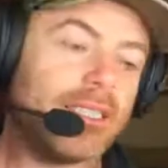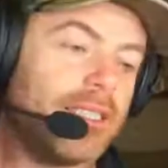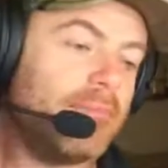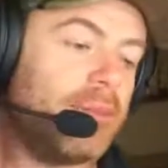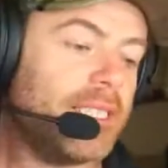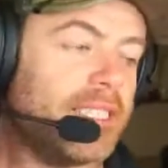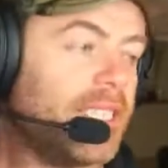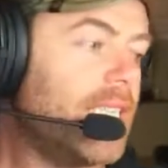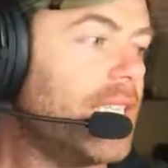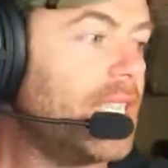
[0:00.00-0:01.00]

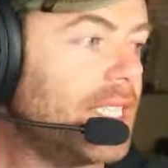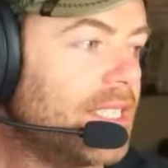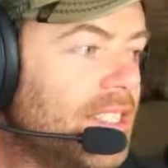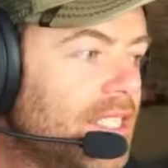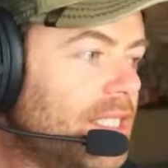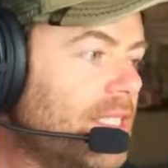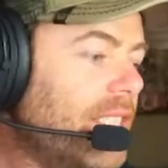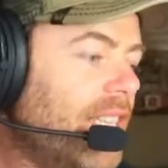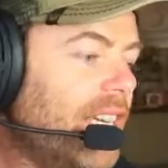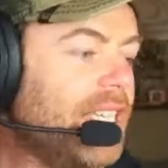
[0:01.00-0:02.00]
basically just
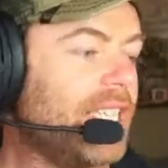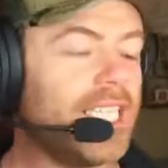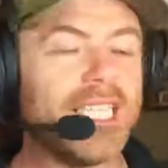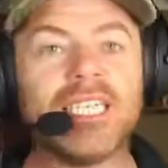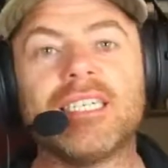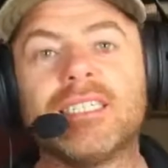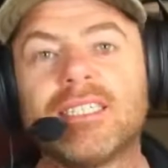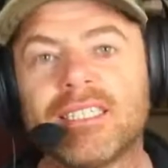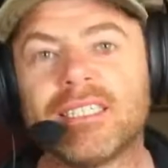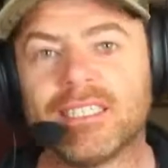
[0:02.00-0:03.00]
lying
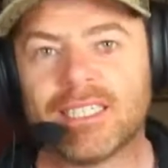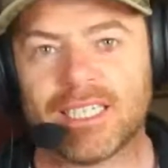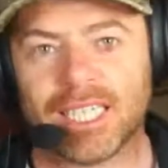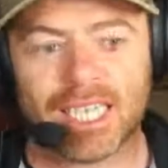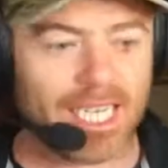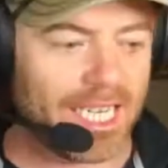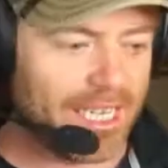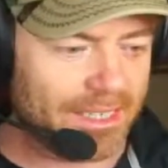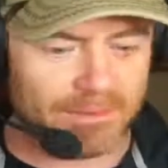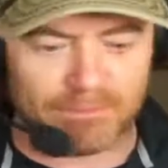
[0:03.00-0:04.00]
in
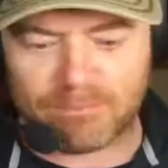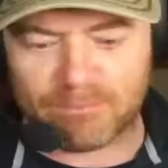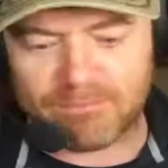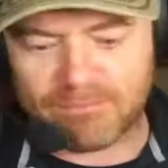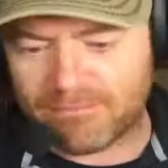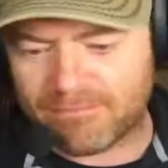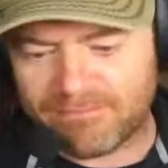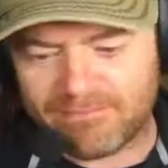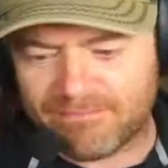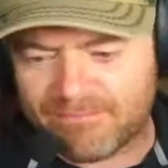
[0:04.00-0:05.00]
a
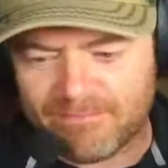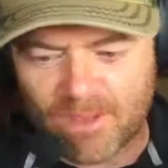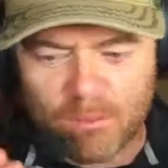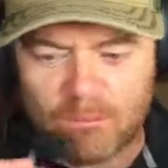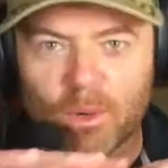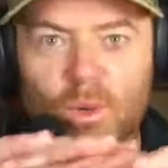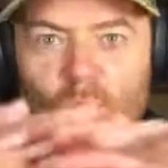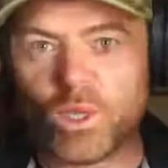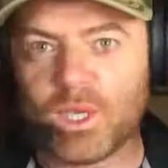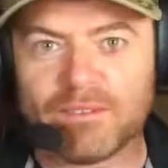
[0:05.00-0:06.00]

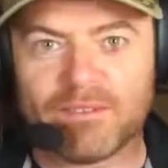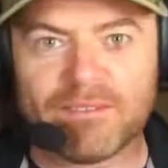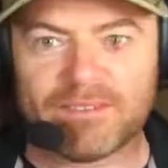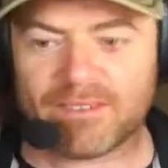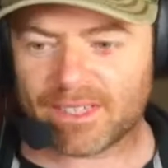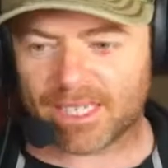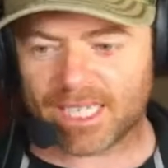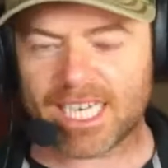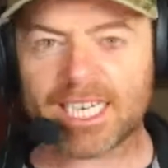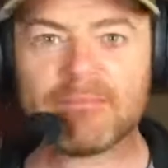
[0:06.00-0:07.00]
ball of a
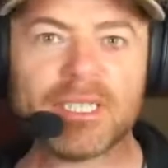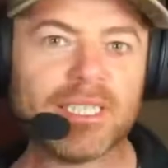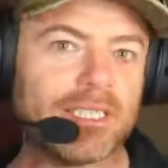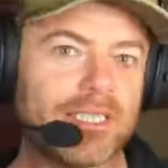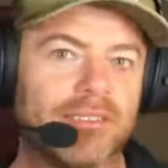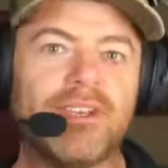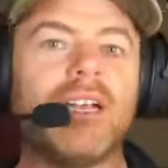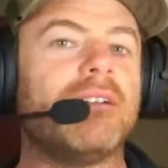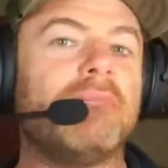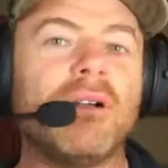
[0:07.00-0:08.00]
heapness of
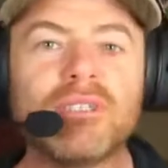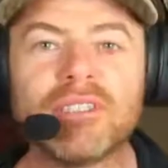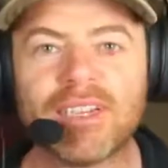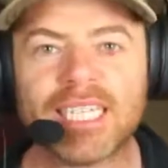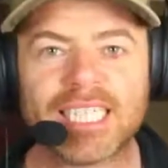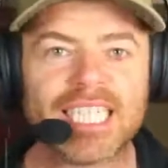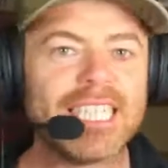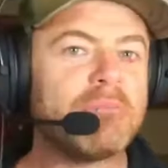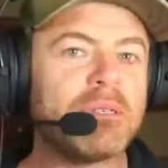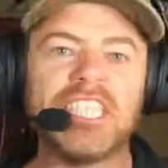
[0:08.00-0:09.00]
unmotivated
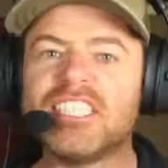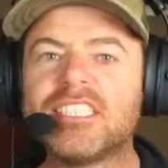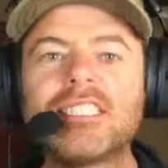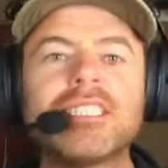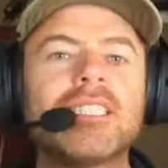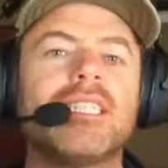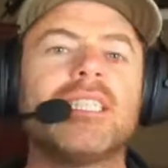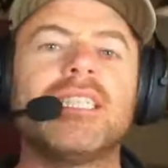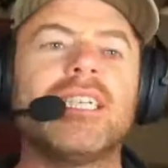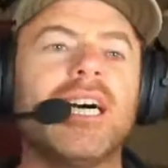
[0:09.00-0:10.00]
heapness.
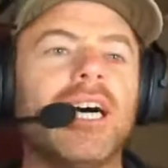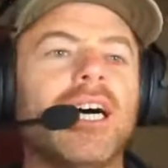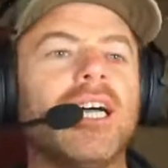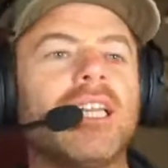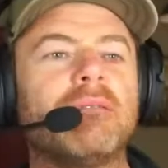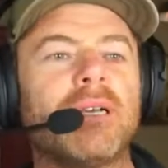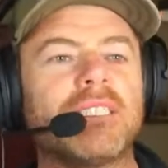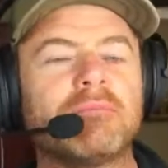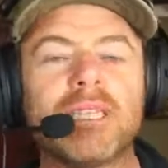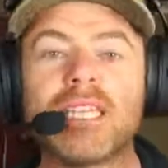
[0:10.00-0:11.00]
That
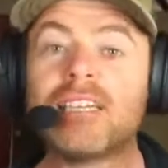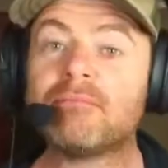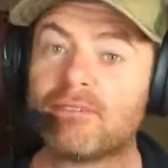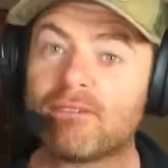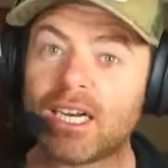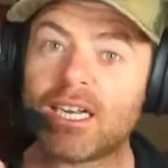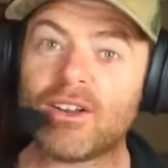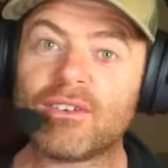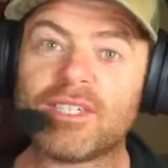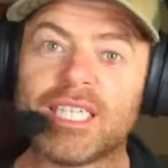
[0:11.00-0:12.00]
makes me think of my friend
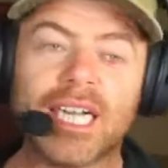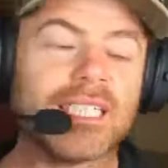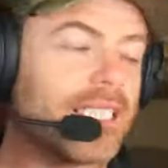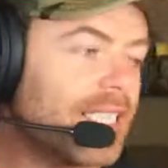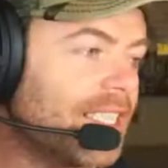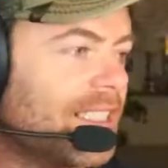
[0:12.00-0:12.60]
Laurie, actually.